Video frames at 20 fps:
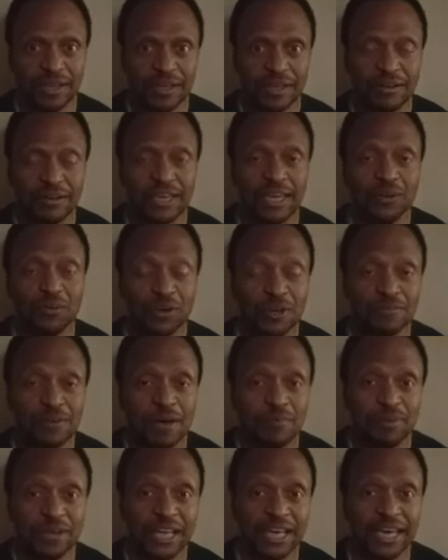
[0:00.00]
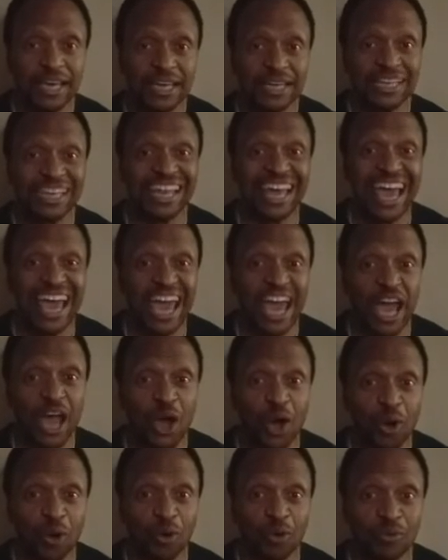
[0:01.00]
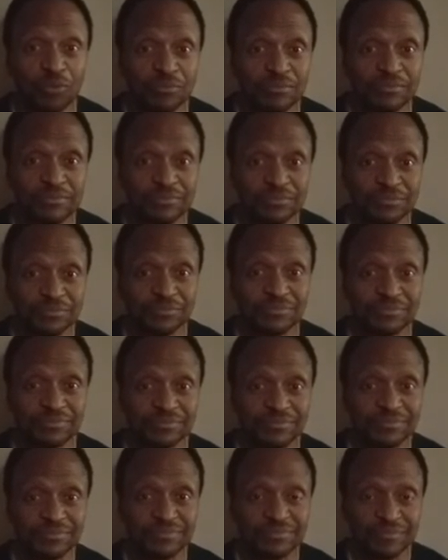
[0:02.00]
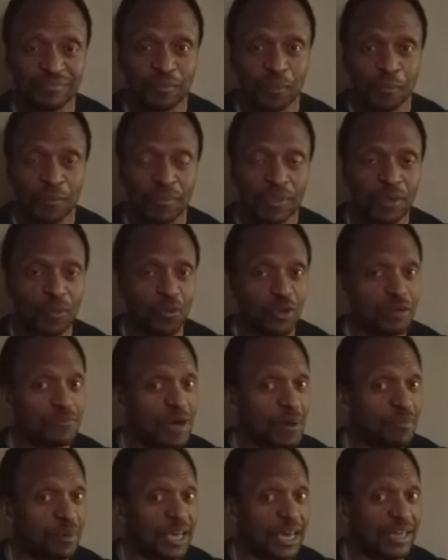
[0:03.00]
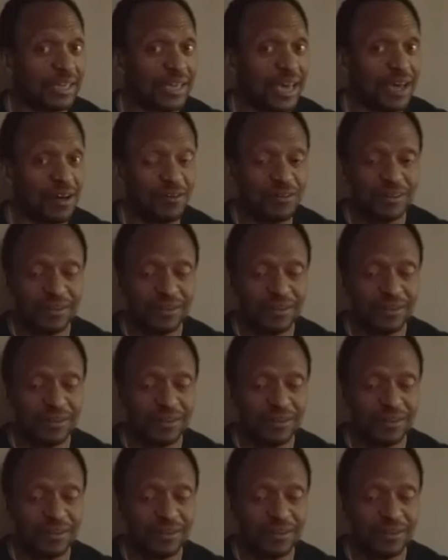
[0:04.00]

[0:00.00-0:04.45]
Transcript: Okay, what am I playing now? What am I playing now?